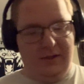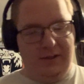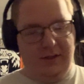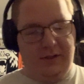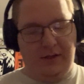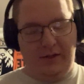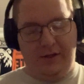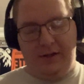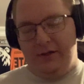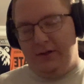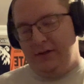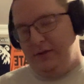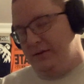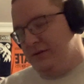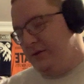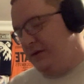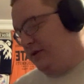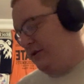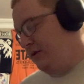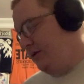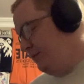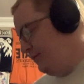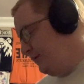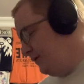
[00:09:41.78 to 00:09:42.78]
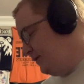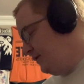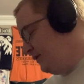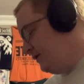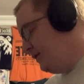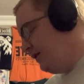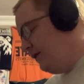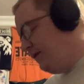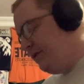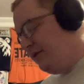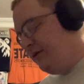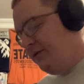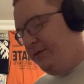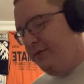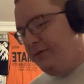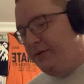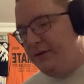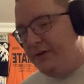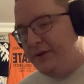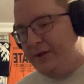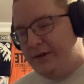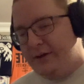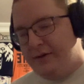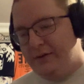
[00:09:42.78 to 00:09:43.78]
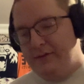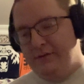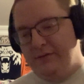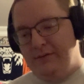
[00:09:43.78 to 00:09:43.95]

And it's hard to be stealthy with that.